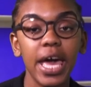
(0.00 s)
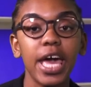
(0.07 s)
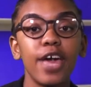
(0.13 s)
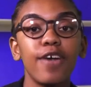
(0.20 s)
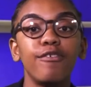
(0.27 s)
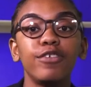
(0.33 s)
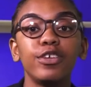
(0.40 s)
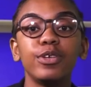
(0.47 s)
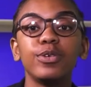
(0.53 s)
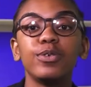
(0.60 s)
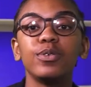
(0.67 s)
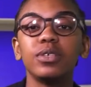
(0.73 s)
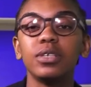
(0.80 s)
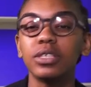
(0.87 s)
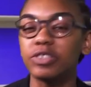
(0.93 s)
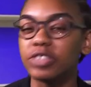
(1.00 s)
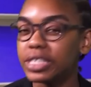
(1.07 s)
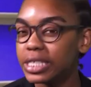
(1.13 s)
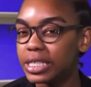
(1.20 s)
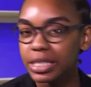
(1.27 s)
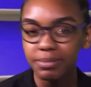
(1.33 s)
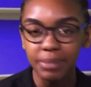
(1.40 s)
If you really
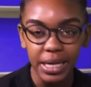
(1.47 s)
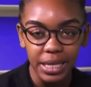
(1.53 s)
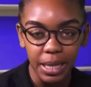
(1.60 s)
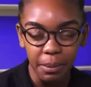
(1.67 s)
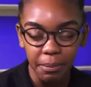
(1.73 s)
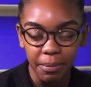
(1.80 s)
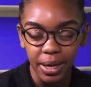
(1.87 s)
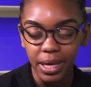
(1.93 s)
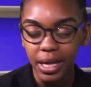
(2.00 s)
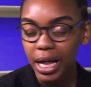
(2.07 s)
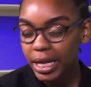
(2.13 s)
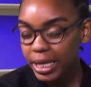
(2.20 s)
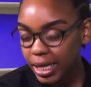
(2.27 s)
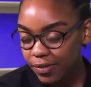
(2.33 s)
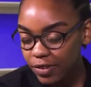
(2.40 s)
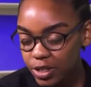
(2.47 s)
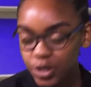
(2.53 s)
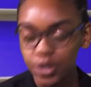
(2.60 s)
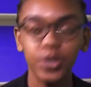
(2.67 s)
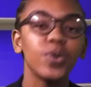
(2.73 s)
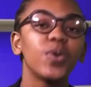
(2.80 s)
need my number, I'll give it to you.